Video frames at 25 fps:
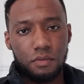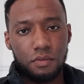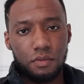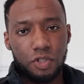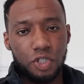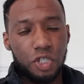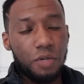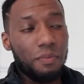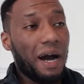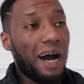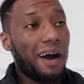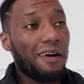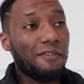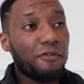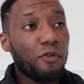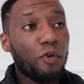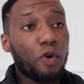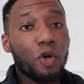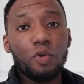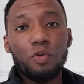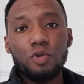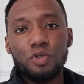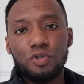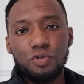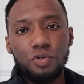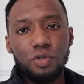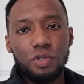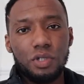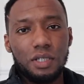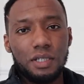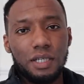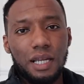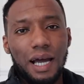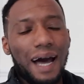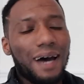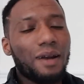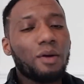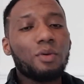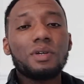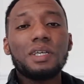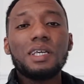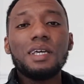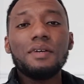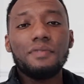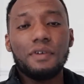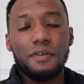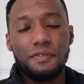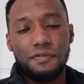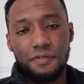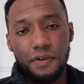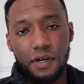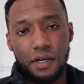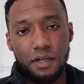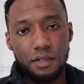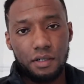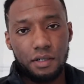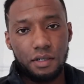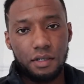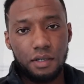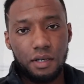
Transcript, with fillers: She might have thought it was rude and I don't give a fuck.